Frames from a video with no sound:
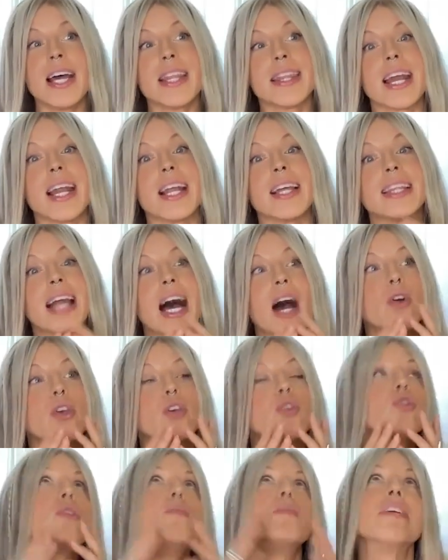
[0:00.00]
that allow
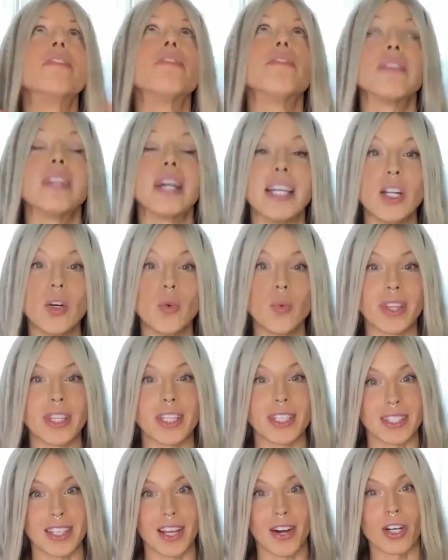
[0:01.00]
you to be flooded with the
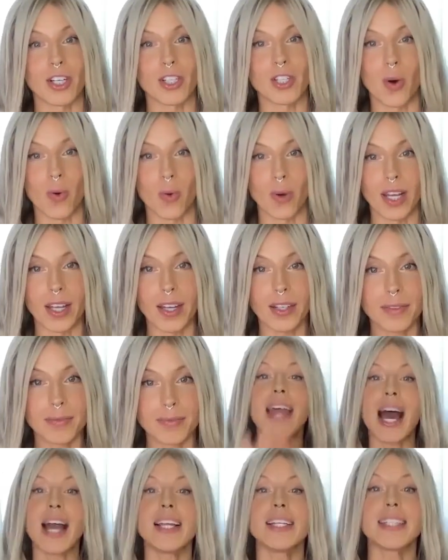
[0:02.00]
serotonin,
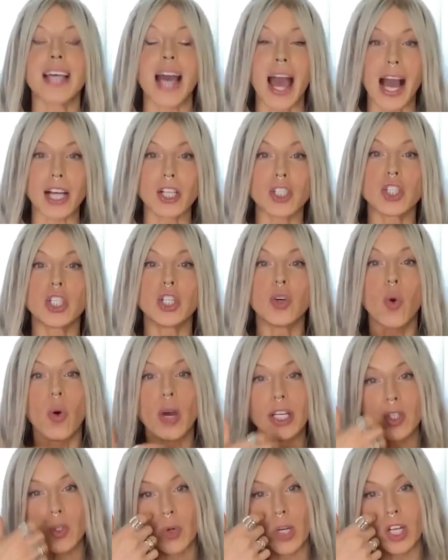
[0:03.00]
that is actually
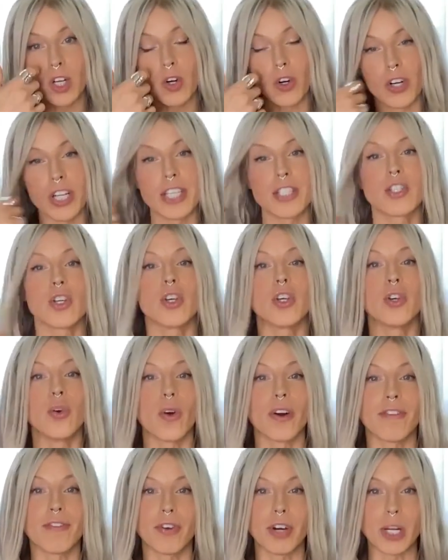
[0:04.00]
going to increase
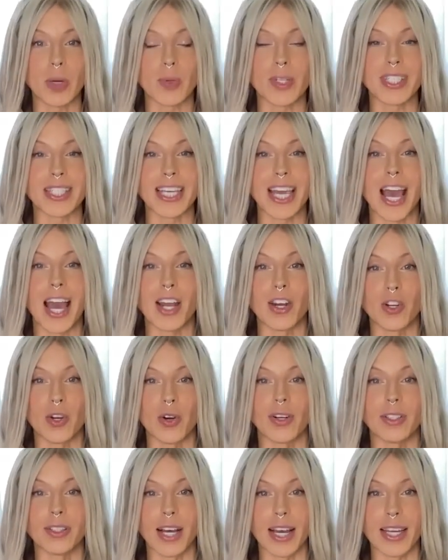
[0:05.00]
your frequency and
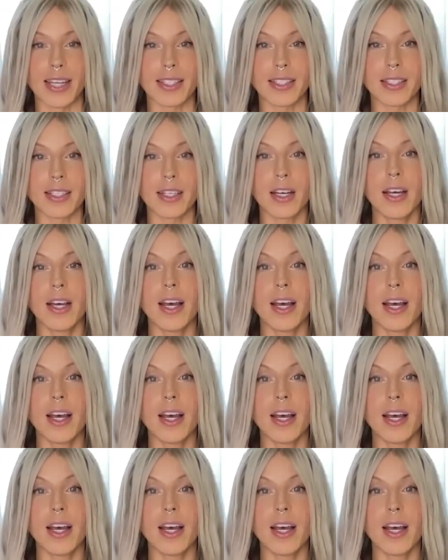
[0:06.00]
your light.